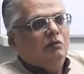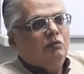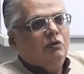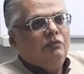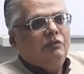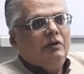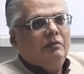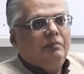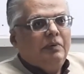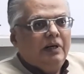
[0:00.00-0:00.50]
we
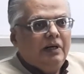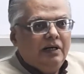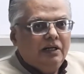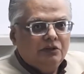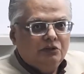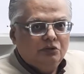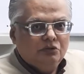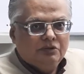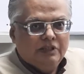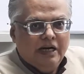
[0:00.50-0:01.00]
will build a
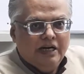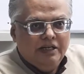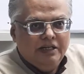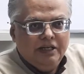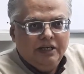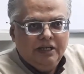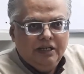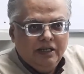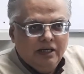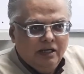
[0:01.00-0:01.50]

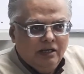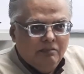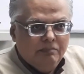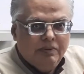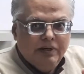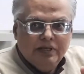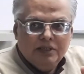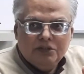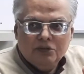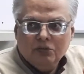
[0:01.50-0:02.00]
society
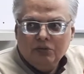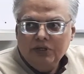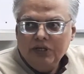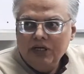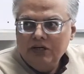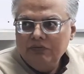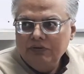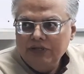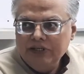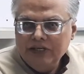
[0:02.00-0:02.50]
based on
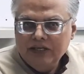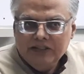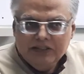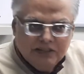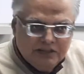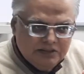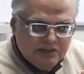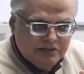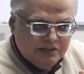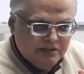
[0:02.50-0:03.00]
equity and
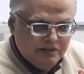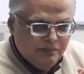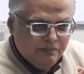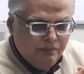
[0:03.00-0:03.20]
justice.